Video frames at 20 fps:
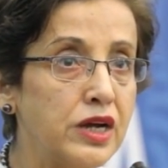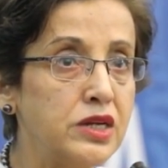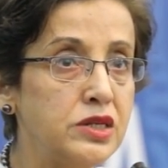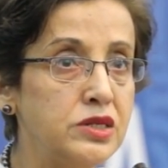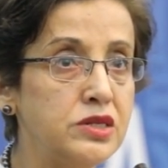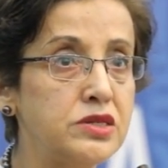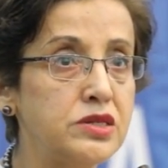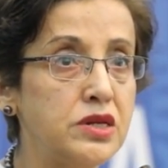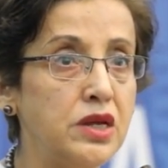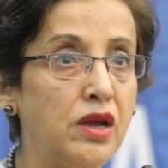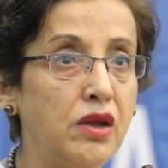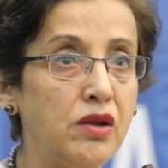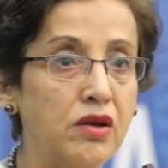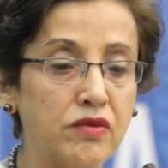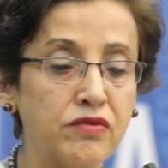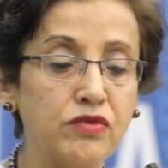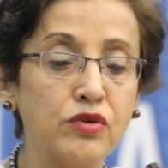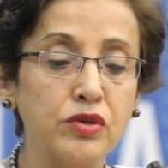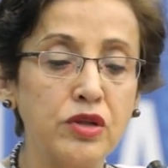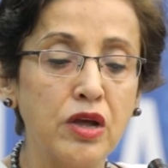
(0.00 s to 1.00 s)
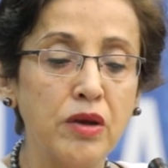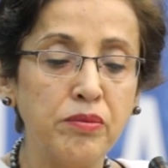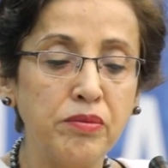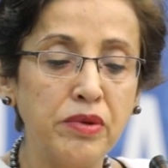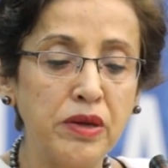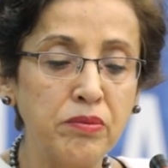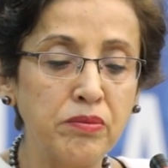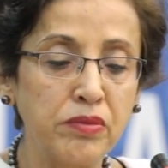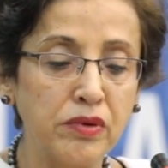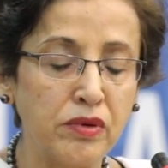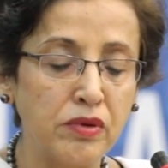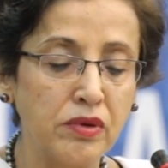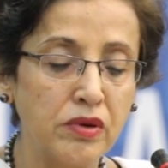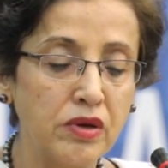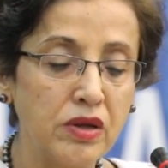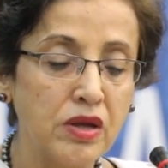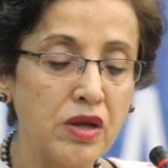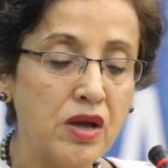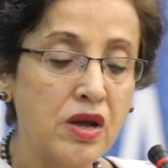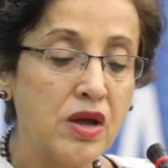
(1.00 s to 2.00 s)
country, for their people,
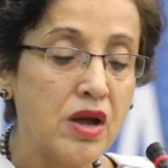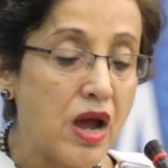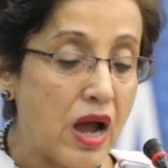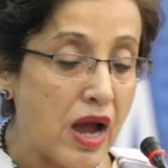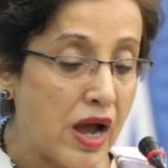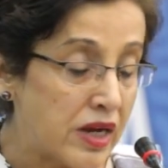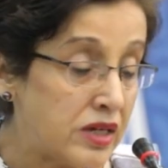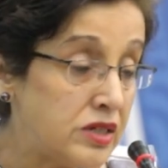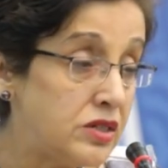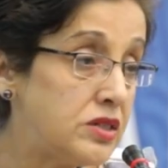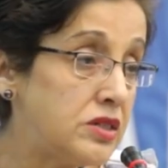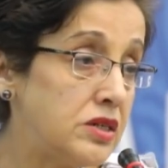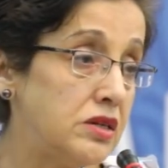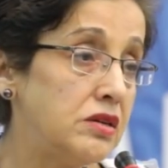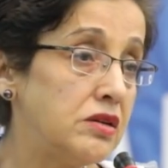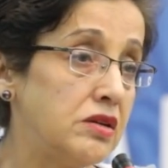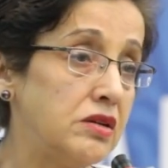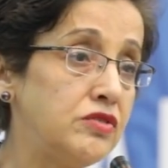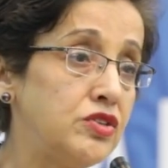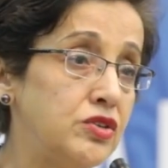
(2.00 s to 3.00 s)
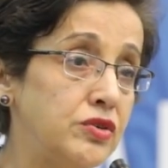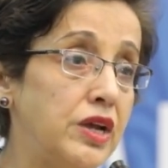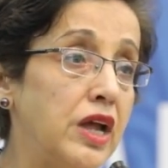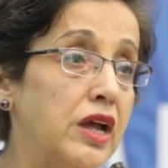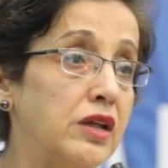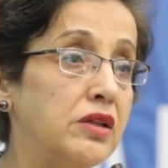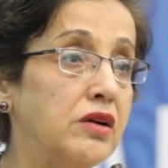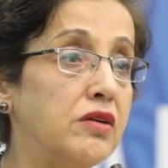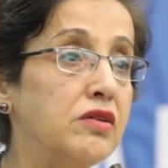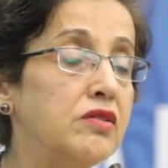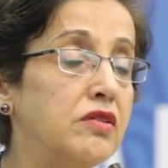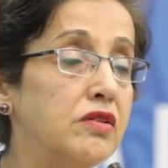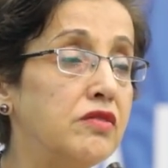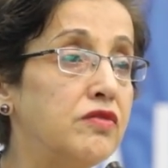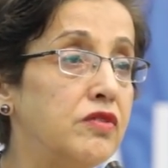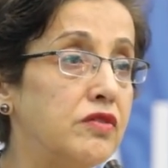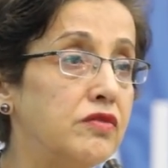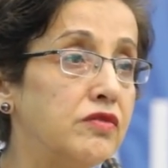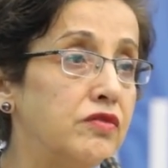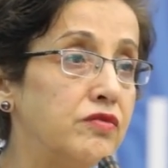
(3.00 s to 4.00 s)
and together
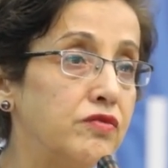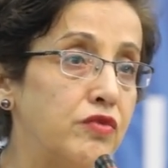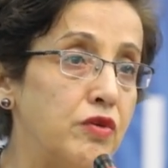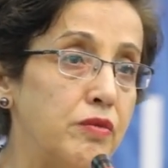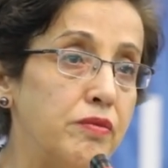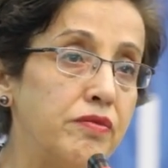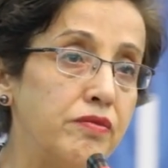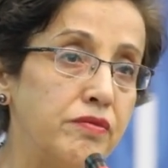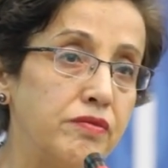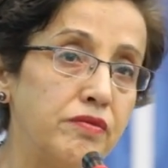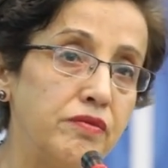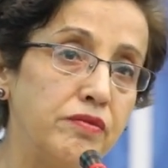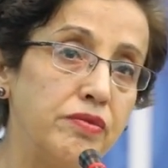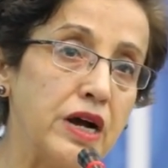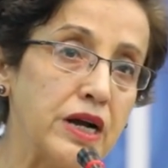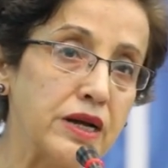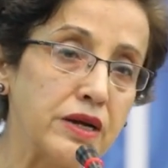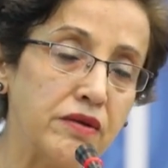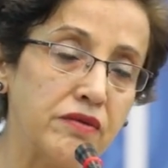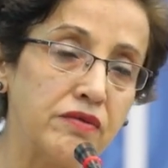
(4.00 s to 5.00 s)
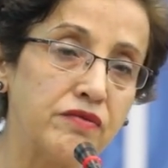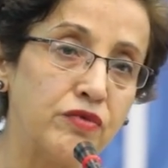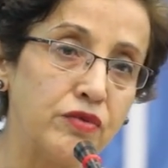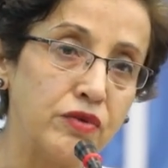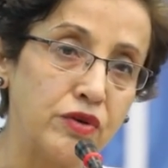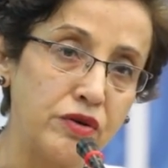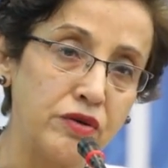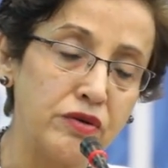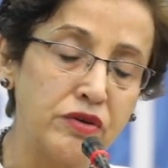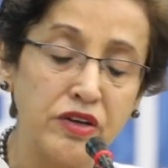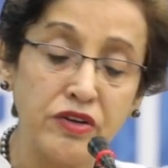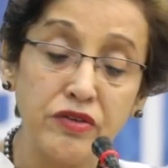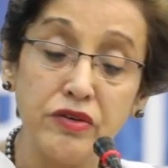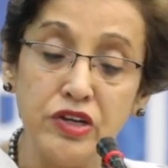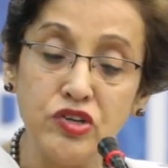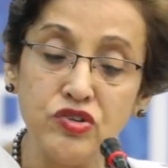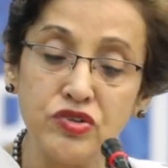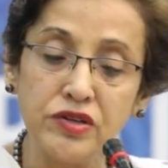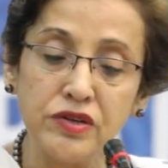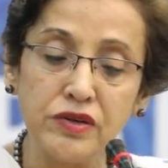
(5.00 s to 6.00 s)
for, for the
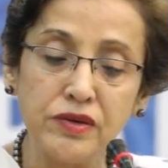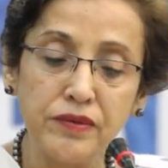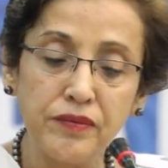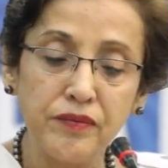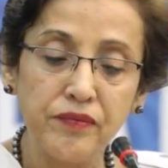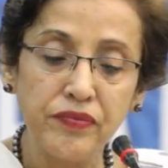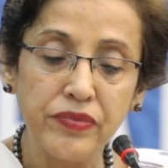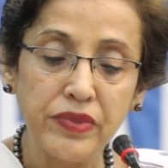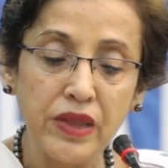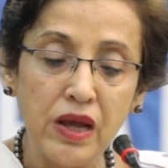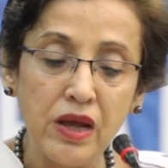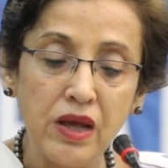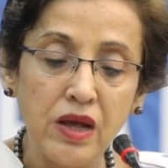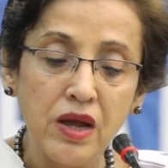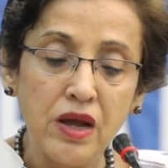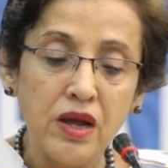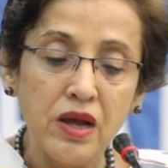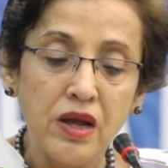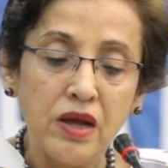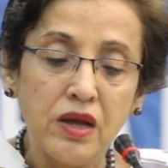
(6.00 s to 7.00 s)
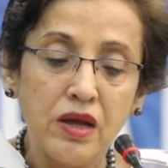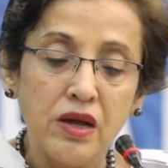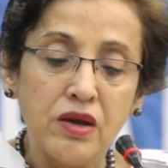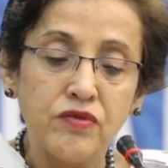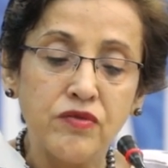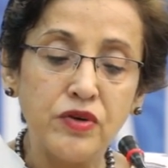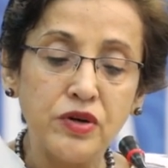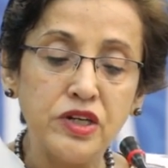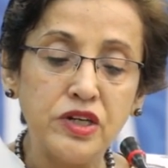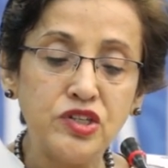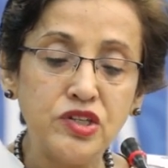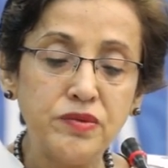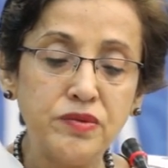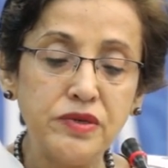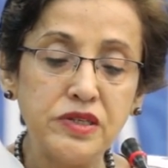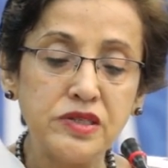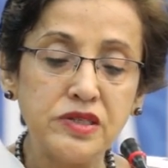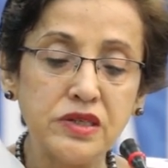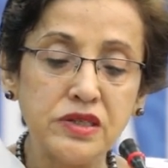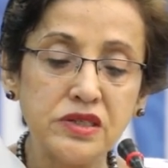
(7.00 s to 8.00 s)
region. For it to
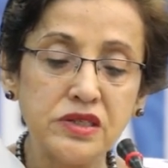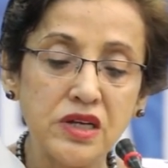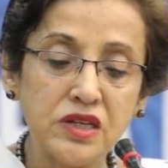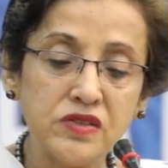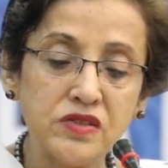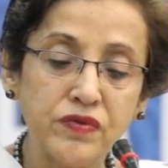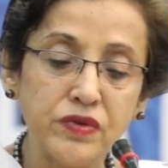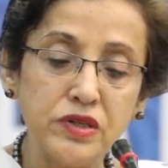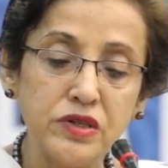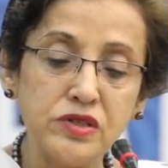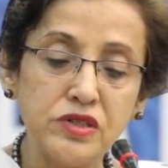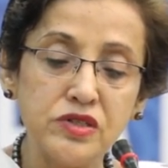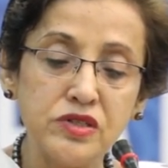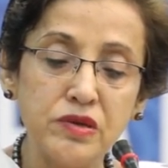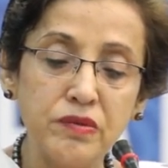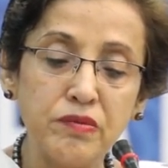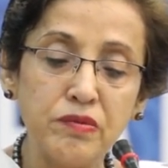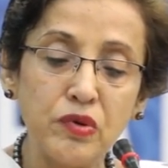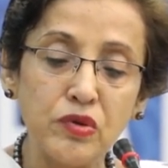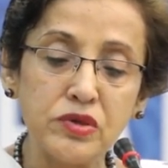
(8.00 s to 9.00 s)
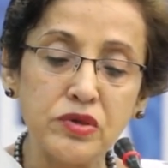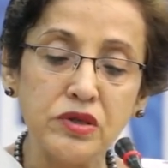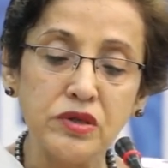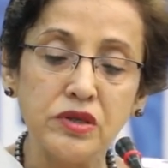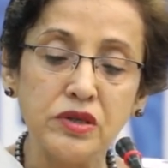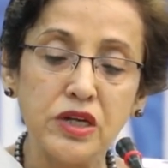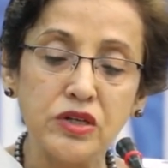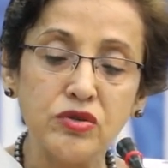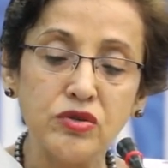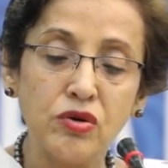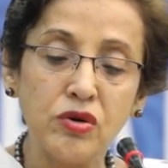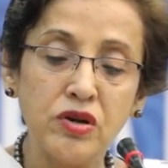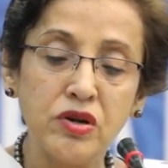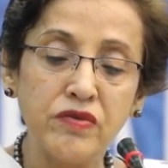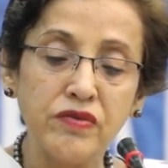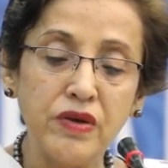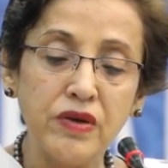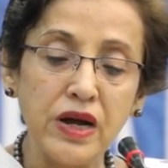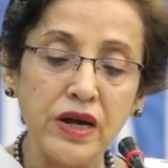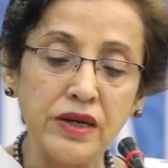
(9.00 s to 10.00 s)
be successful, it is important that all
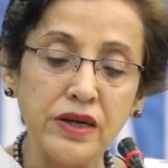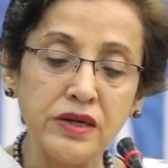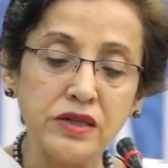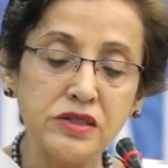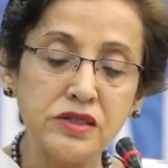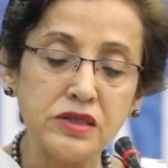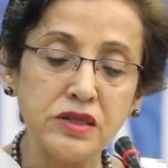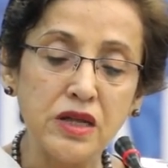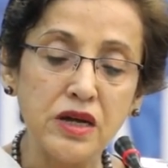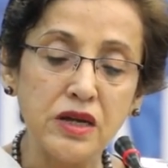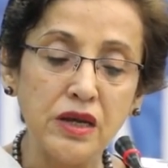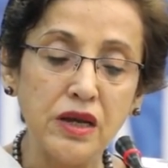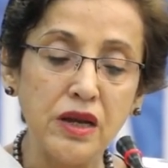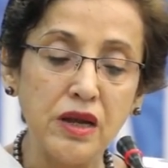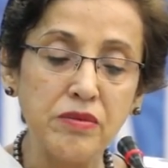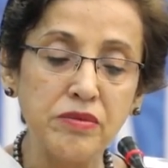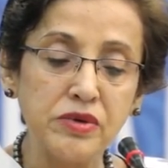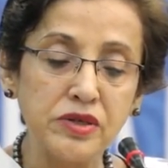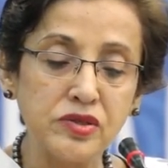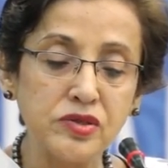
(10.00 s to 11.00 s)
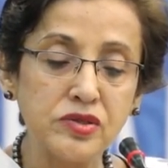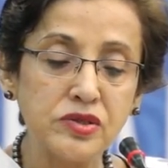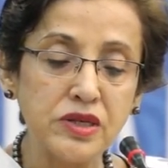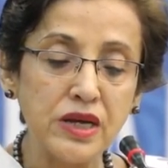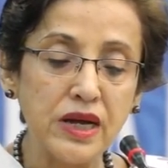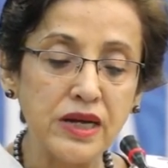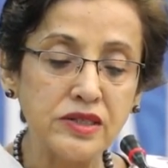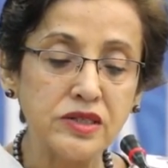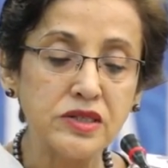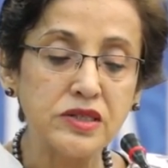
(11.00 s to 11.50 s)
Afghanistan neighbors and